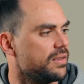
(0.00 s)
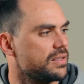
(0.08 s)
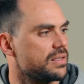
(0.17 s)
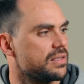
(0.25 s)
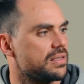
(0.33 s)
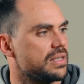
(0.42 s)

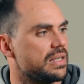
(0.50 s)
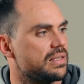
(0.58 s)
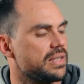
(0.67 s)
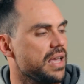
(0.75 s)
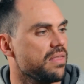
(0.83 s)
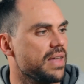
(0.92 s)
This is the
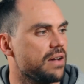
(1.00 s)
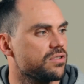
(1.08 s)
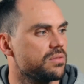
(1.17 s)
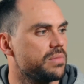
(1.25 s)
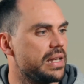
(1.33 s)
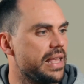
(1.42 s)

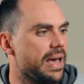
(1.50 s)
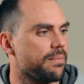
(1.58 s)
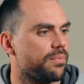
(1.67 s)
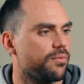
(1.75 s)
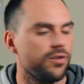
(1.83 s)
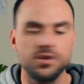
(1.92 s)
10,000
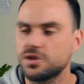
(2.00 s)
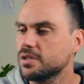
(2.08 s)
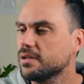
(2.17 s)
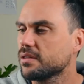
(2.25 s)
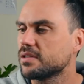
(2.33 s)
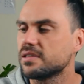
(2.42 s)
milliamp
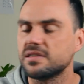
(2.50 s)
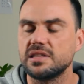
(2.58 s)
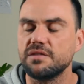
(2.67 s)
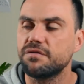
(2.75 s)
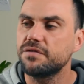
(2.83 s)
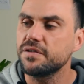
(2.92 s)
version. This is
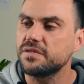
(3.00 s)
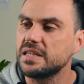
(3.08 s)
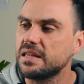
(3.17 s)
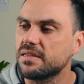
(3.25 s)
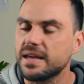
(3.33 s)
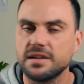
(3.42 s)
the
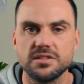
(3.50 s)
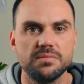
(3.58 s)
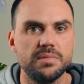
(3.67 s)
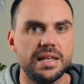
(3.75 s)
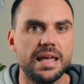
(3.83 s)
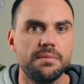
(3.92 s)
15,000
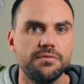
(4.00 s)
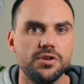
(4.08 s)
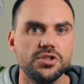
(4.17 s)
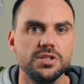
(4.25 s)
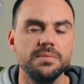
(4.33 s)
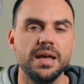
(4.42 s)
milliamp
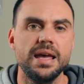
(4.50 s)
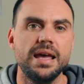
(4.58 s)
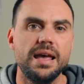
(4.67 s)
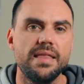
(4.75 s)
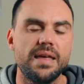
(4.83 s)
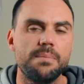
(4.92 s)
version.
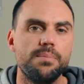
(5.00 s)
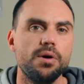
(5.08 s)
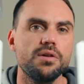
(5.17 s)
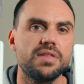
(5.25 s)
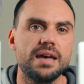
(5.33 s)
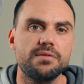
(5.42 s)
They
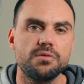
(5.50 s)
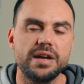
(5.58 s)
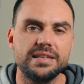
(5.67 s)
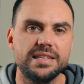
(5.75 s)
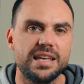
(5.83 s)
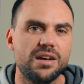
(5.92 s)
both have a
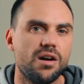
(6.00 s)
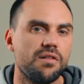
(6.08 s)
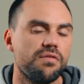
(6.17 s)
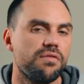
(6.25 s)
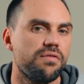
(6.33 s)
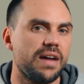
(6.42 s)
rating
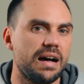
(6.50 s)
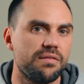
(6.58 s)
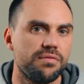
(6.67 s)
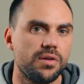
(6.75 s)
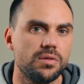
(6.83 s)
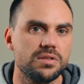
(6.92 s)
of
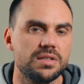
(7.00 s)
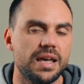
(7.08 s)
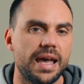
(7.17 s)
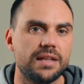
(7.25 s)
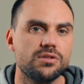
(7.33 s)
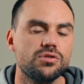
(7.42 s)
5 volts
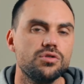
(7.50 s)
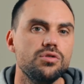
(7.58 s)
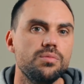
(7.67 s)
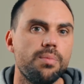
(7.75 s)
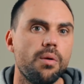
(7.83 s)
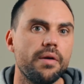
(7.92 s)
at
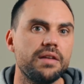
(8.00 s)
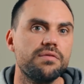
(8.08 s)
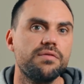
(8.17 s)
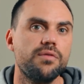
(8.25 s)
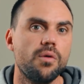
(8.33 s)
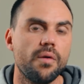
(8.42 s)

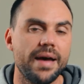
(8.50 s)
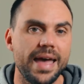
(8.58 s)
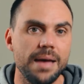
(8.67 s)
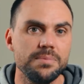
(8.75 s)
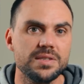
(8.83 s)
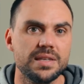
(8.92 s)
2.4
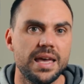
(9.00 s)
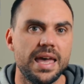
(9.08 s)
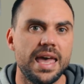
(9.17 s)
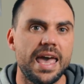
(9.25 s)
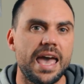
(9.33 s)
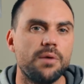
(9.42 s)
amps.
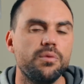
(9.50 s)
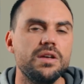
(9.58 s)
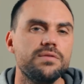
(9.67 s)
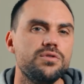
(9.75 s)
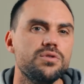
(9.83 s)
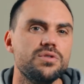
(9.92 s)
And we
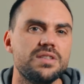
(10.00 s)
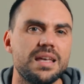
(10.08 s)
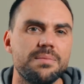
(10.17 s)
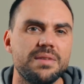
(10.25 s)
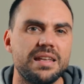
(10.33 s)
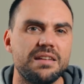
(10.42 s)
have used
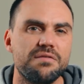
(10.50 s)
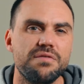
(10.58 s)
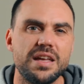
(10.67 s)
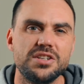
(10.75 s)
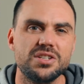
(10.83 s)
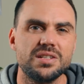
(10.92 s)
them in
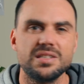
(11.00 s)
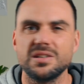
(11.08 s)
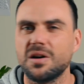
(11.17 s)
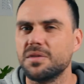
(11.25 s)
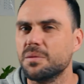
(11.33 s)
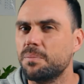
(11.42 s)
adventures
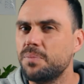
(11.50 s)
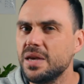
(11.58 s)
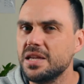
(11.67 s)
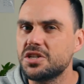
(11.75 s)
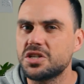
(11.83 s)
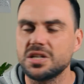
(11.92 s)
on the
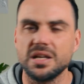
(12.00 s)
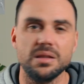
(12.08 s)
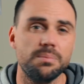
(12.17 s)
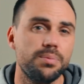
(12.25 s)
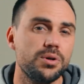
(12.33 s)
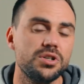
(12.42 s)
beach, in
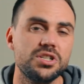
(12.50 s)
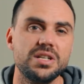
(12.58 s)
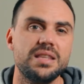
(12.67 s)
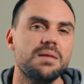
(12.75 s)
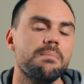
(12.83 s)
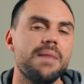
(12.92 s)
the bush,
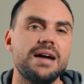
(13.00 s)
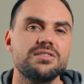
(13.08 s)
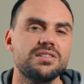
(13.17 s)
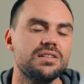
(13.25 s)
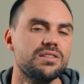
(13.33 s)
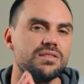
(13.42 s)
in the
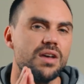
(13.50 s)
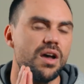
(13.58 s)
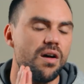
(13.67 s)
mountains,